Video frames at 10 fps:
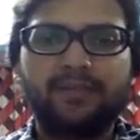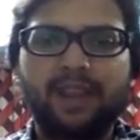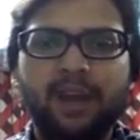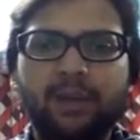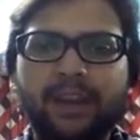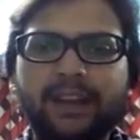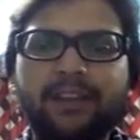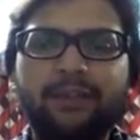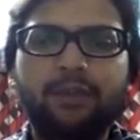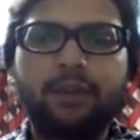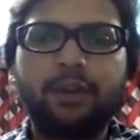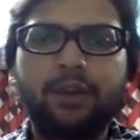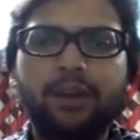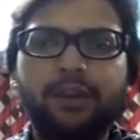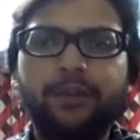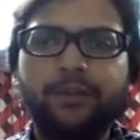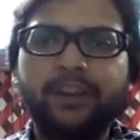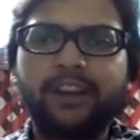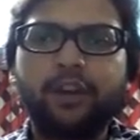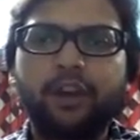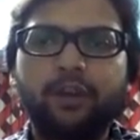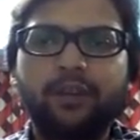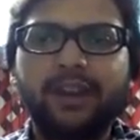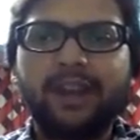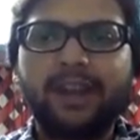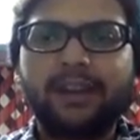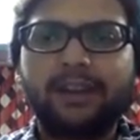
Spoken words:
how can he afford 50 or 1 lakh